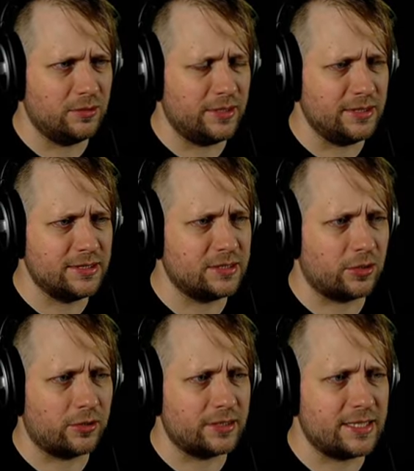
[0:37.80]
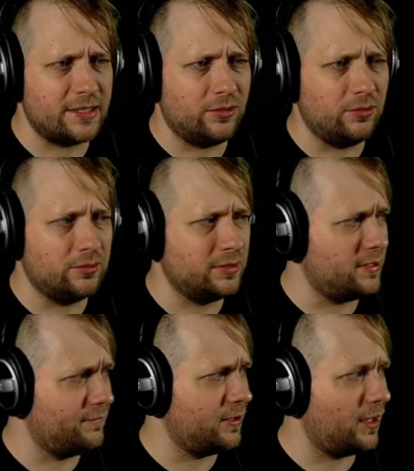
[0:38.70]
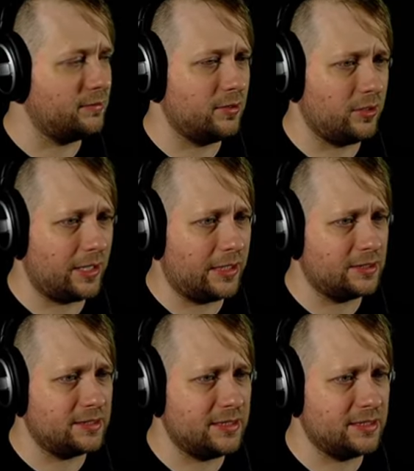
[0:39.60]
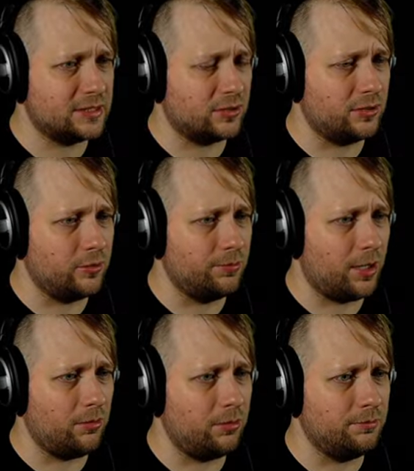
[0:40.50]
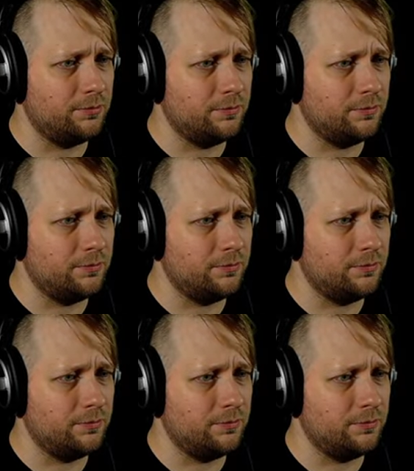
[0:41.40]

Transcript: This is dark as hell. Even, I uh, I could see start no problem.